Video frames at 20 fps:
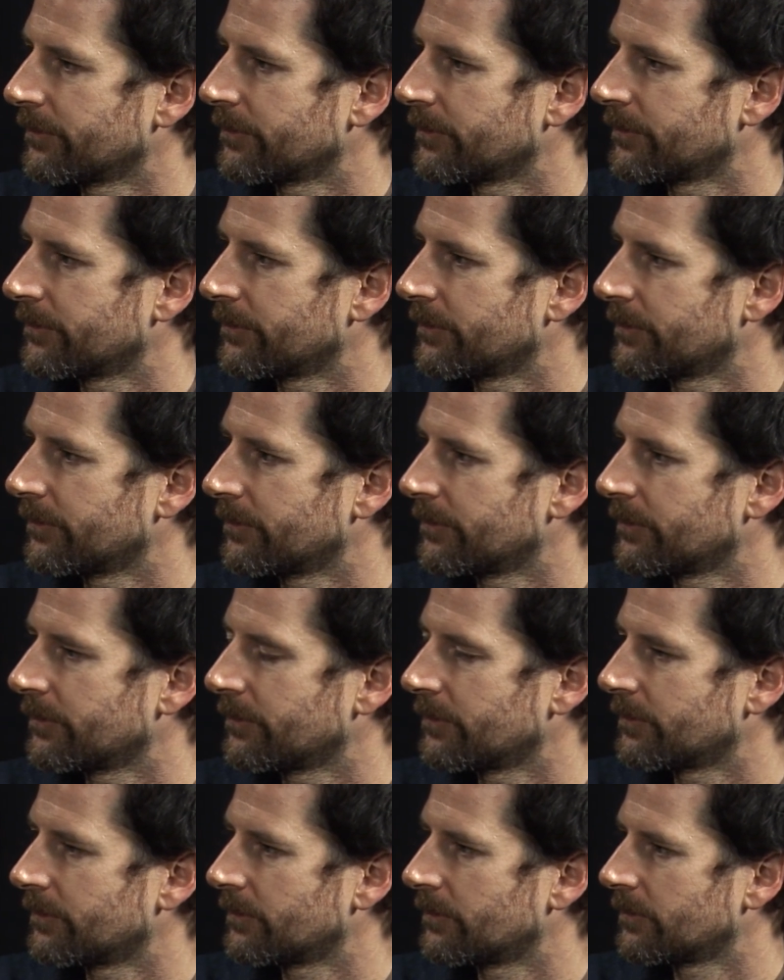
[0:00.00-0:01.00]
In the
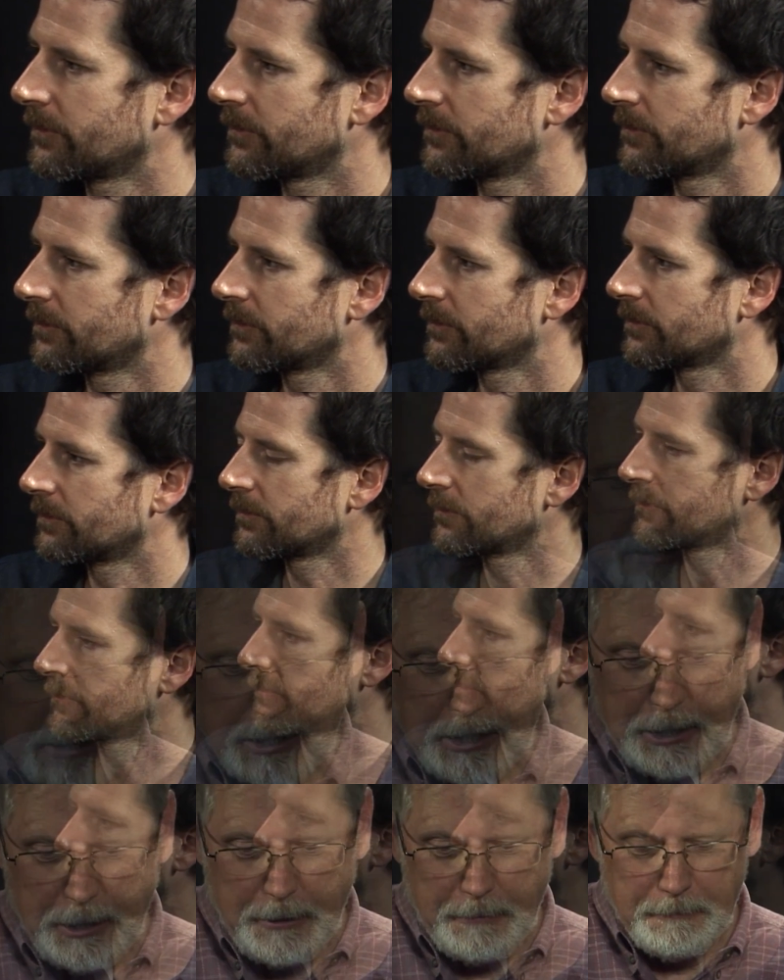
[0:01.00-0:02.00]
analytics space,
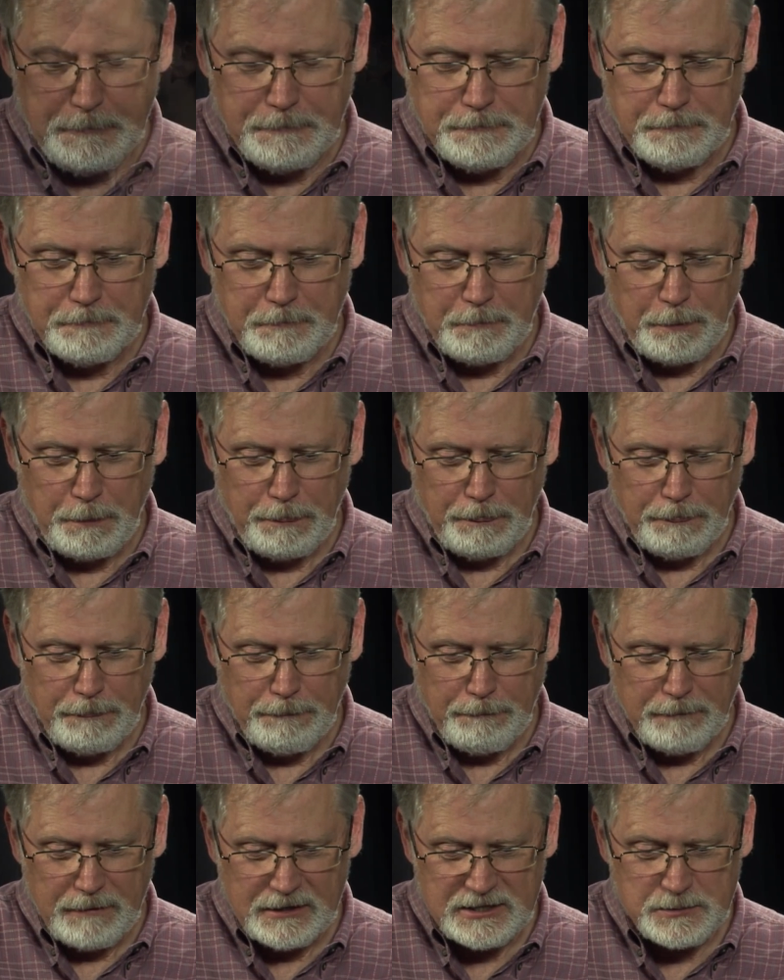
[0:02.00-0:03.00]

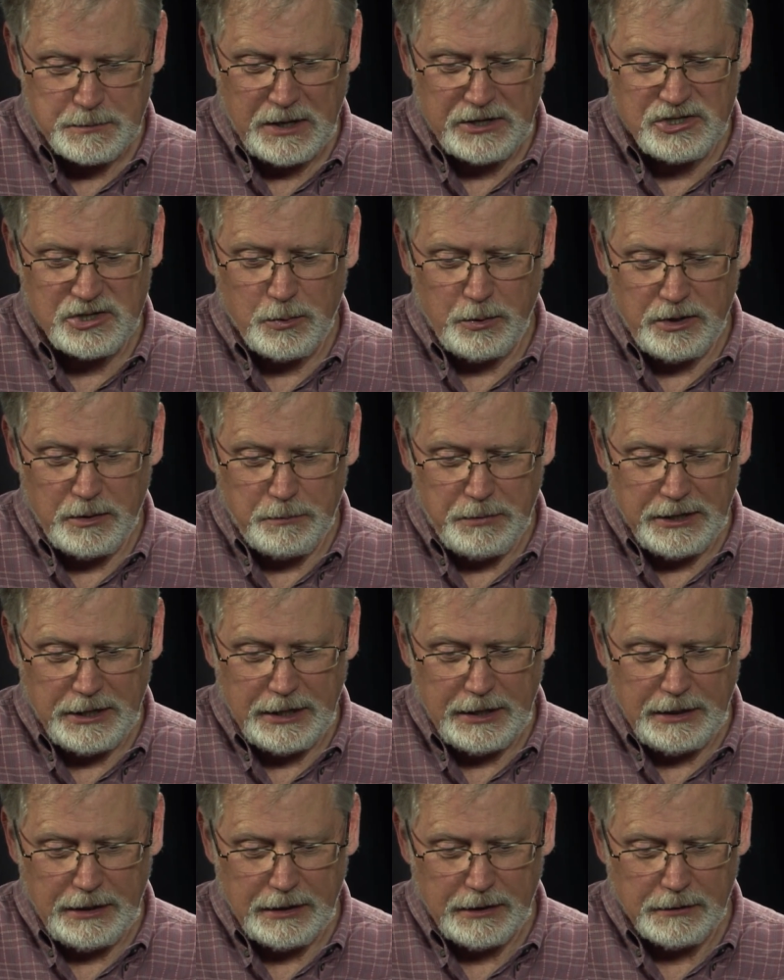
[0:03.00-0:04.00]
especially when you're
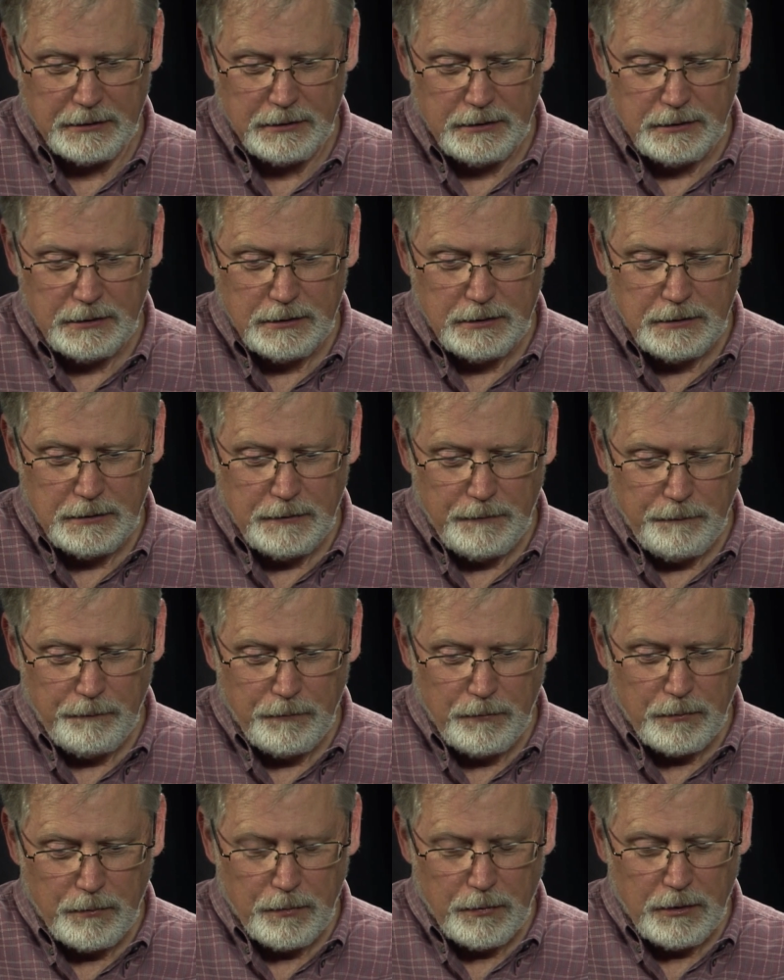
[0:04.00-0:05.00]
beginning,
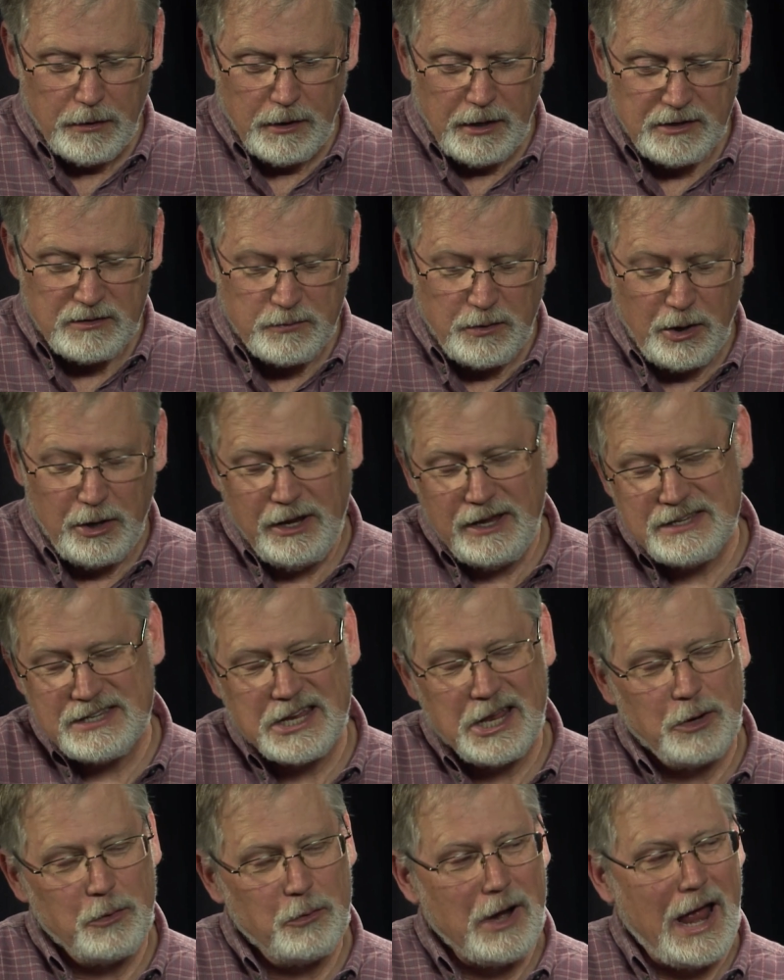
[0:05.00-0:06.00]
it's very easy to
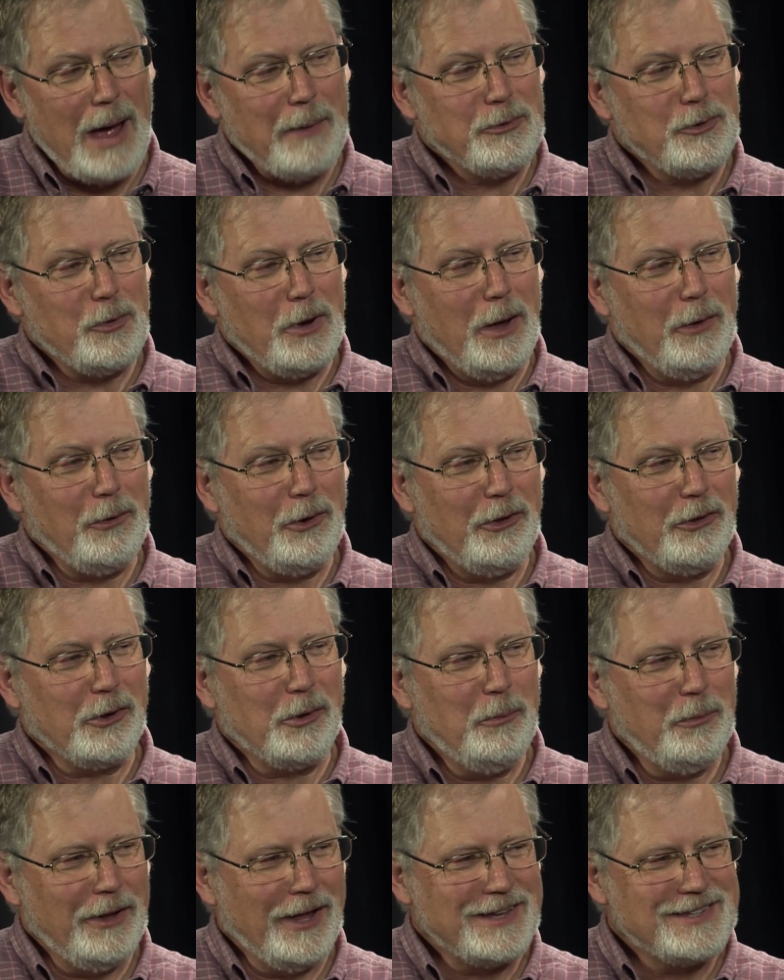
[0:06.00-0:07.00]
get wrapped around all the
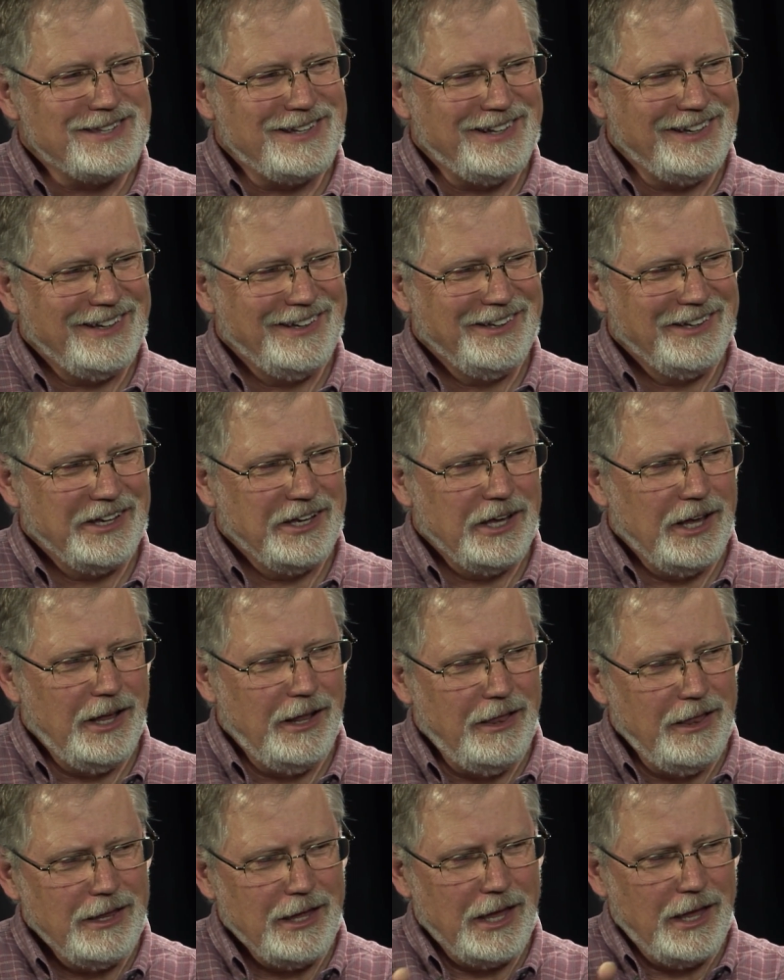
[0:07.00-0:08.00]
complexity.
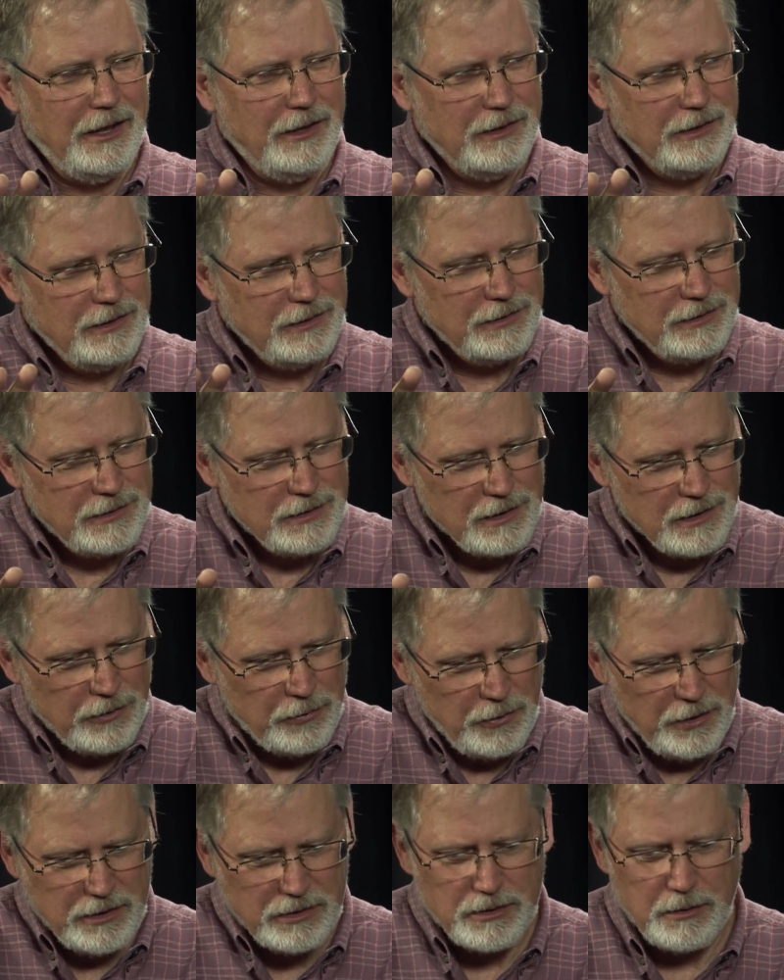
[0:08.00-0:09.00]
And I
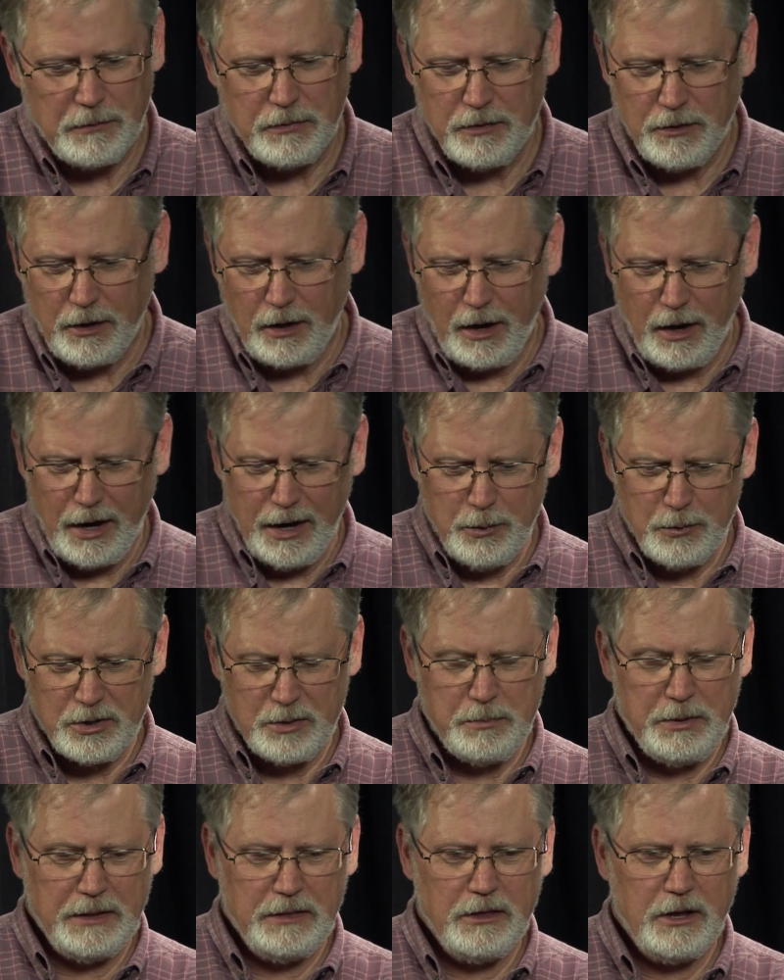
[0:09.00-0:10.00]
think the higher order
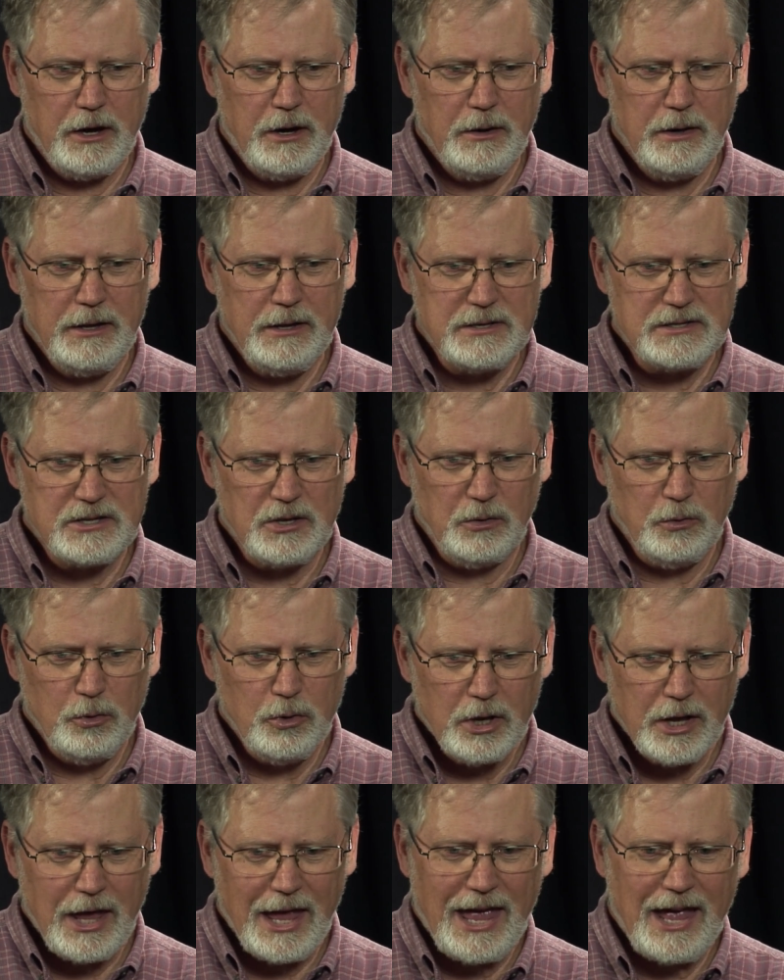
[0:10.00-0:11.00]
bit there is to
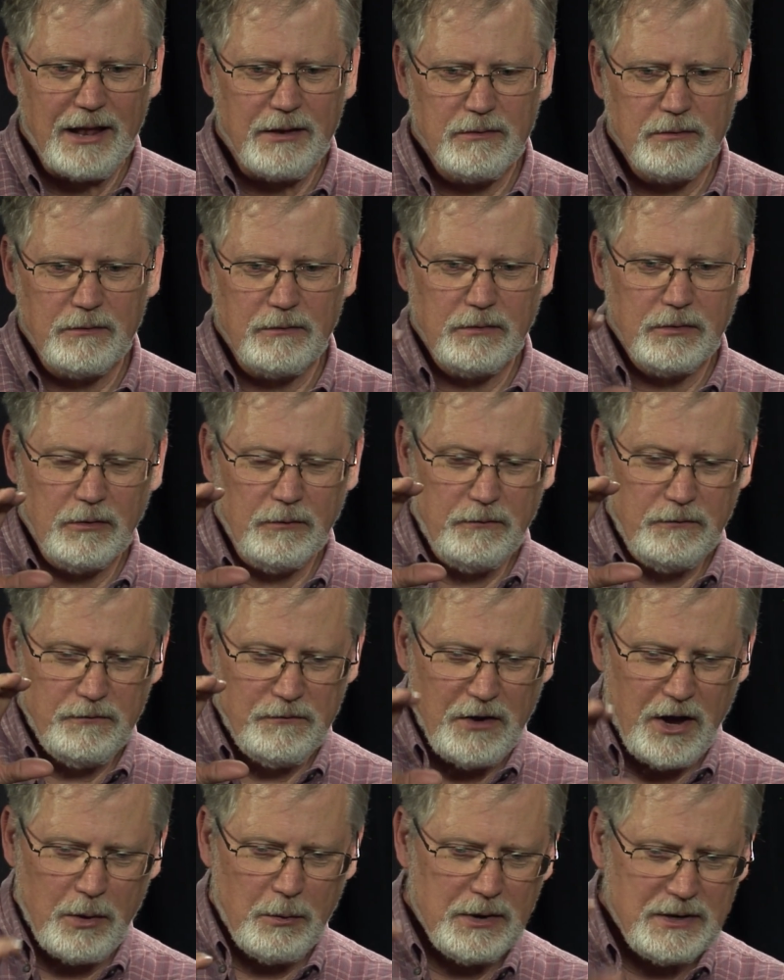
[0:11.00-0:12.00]
look at
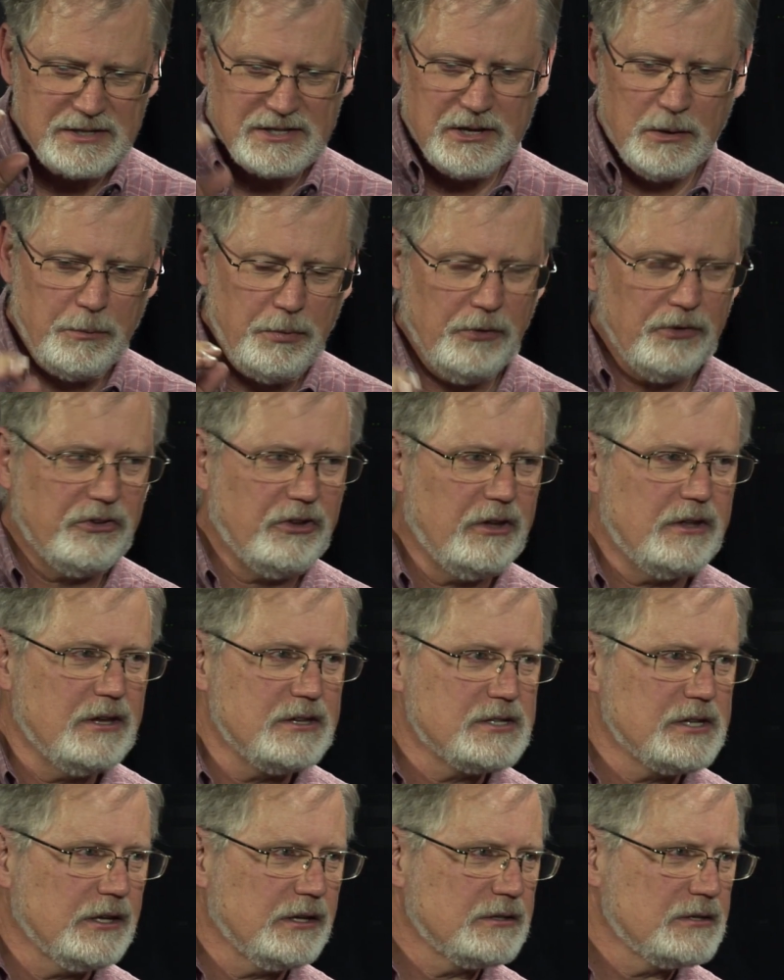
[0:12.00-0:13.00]
very simple
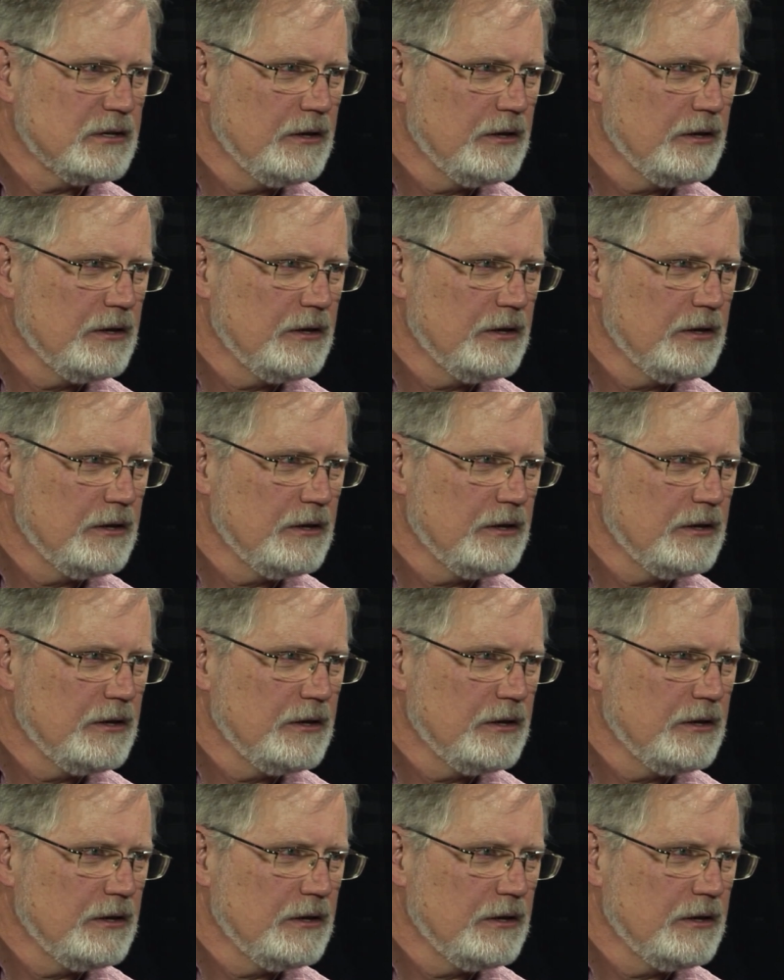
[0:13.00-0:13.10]
statistics.